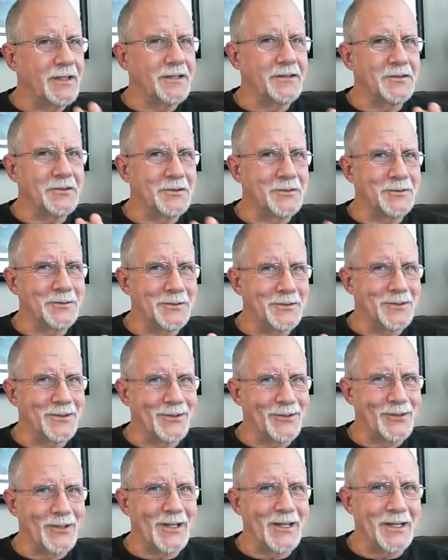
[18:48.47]
I'm saying
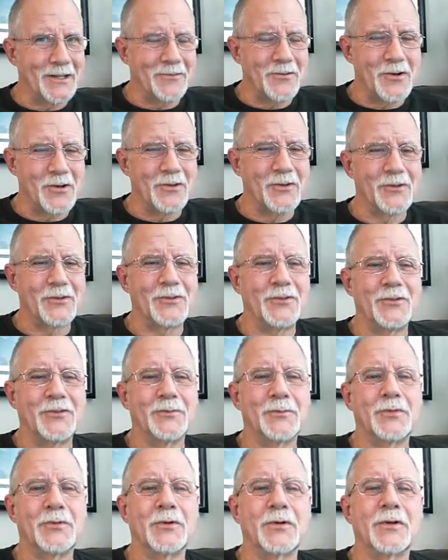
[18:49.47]
that the design of all
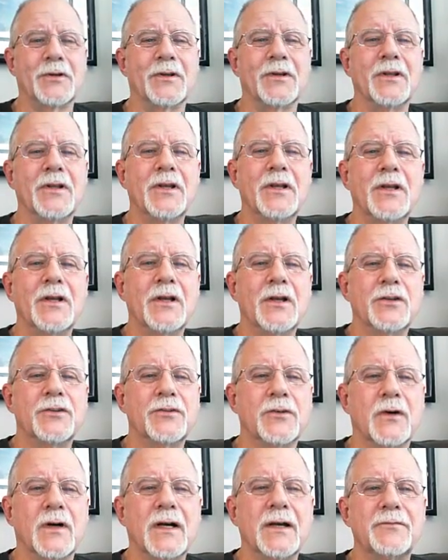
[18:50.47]
this is important.
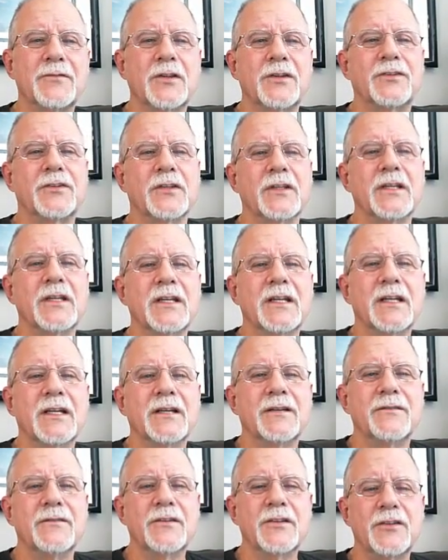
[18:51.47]
So
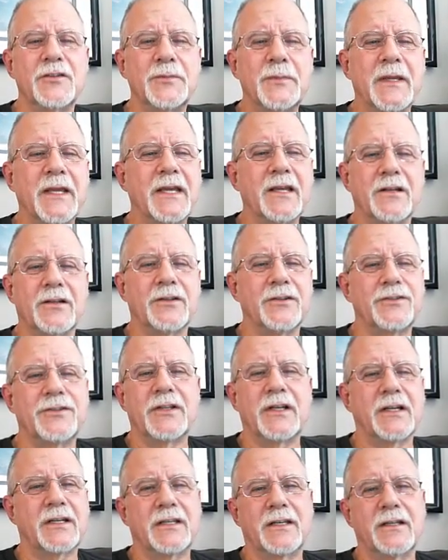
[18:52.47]
obviously, this
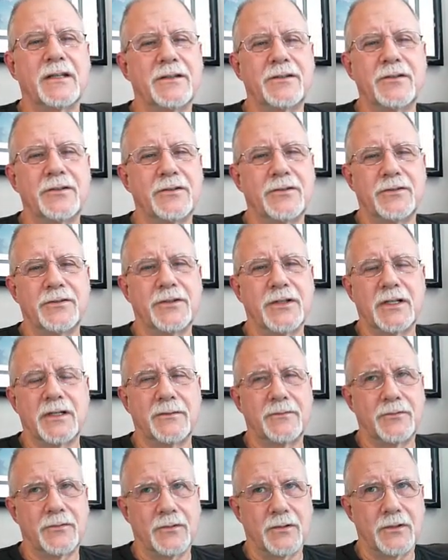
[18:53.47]
panel is not going to do
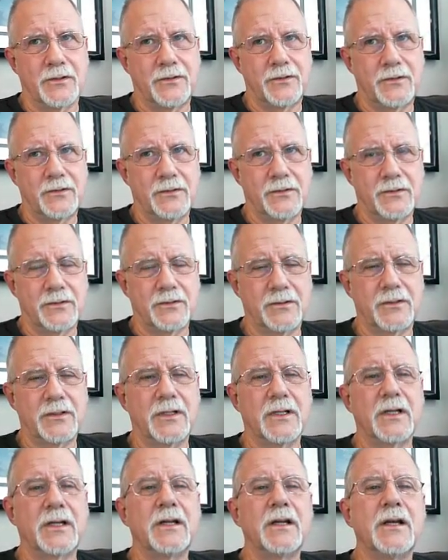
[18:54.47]
the job for us,
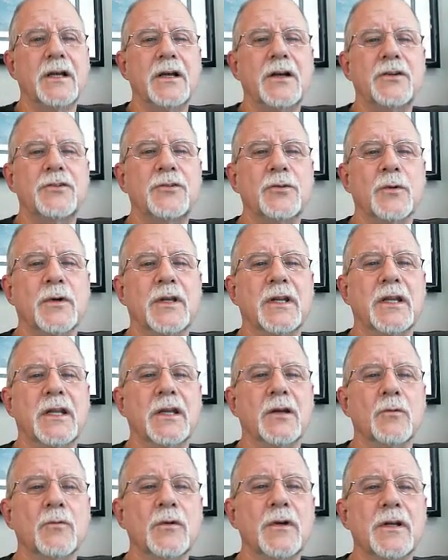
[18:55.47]
okay? So
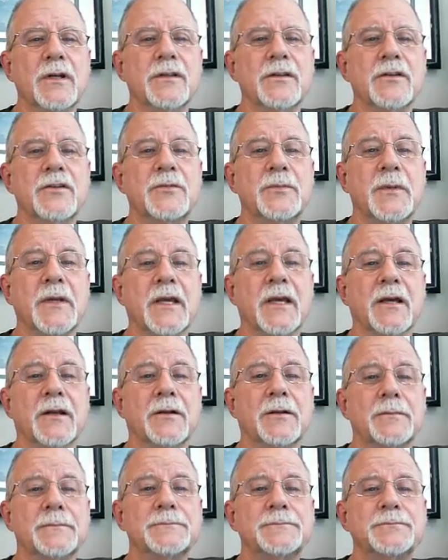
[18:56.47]
we're going to get rid of this
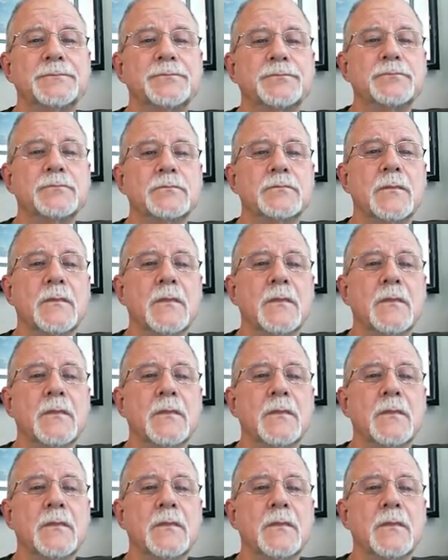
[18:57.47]
panel.